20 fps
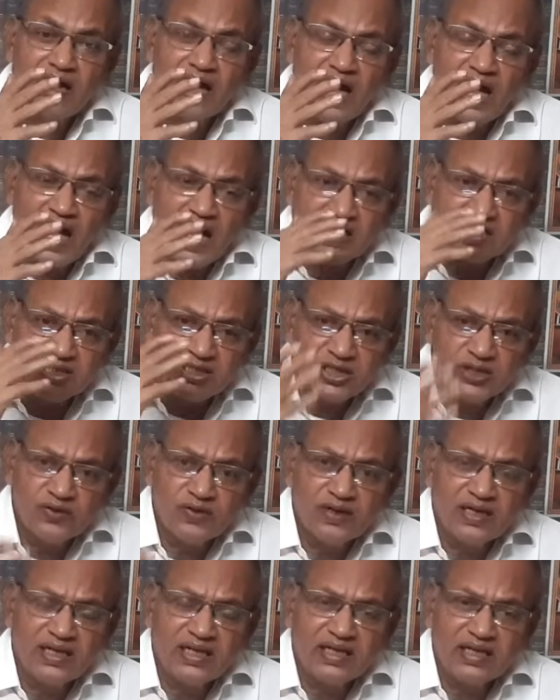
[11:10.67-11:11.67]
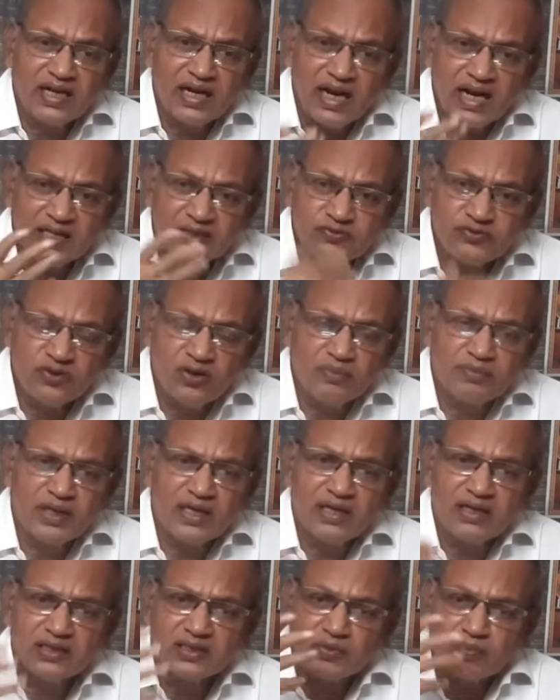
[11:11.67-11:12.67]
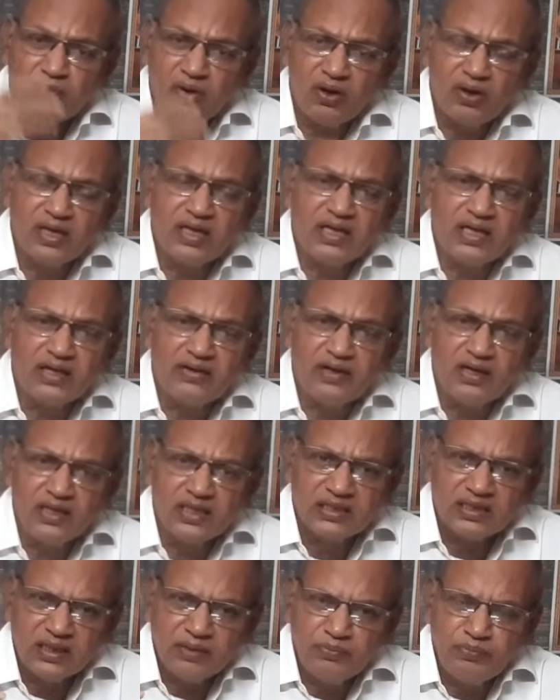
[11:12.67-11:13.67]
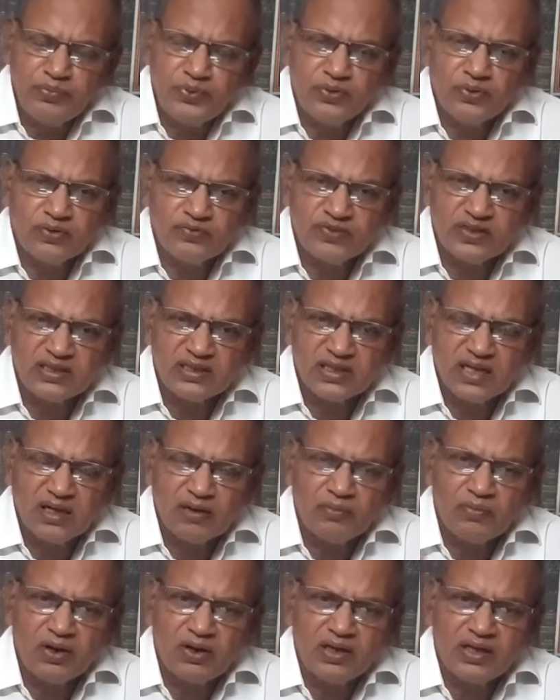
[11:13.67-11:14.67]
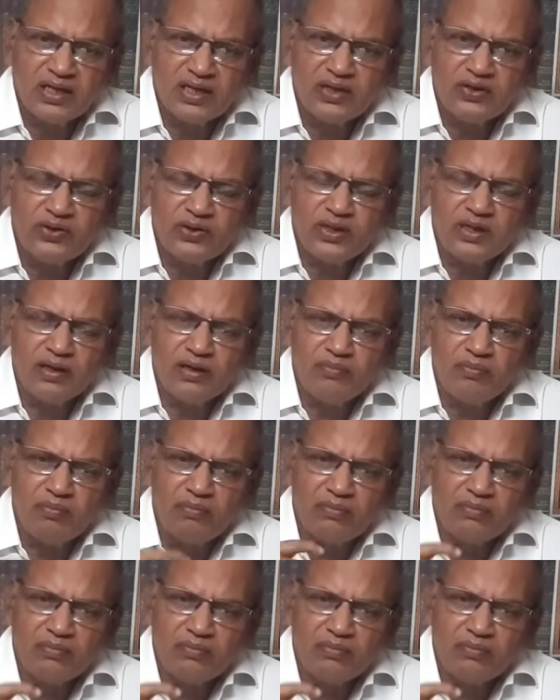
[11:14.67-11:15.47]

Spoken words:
actually transforming his body, his impure physical body, into a